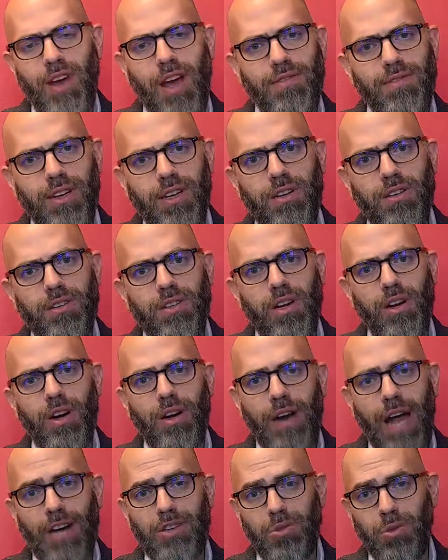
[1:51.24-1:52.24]
fat-fingered
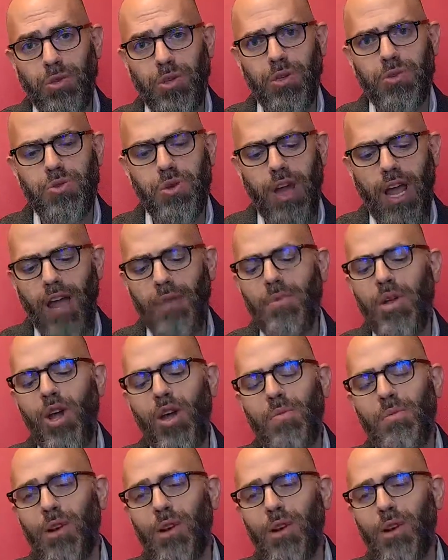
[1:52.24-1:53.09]
their actual username.